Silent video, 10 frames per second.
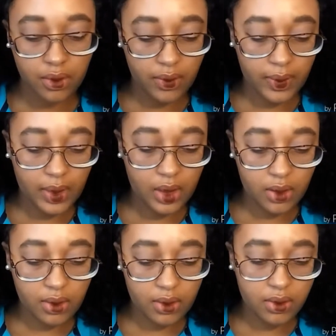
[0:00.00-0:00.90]
Color
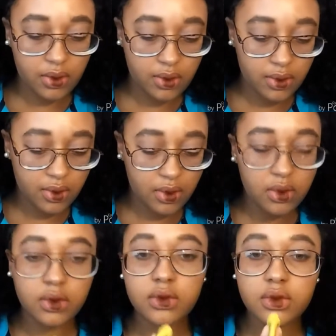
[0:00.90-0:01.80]
Sensation
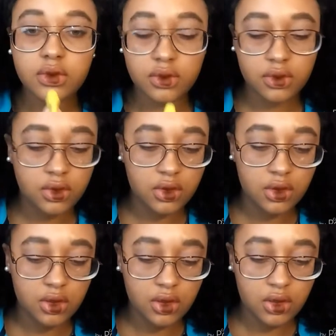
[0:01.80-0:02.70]
780 Coffee
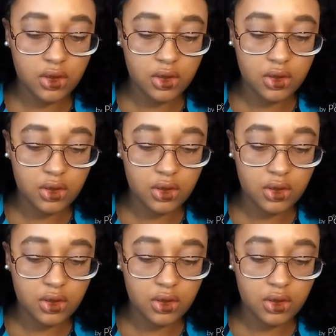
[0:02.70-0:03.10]
Addiction,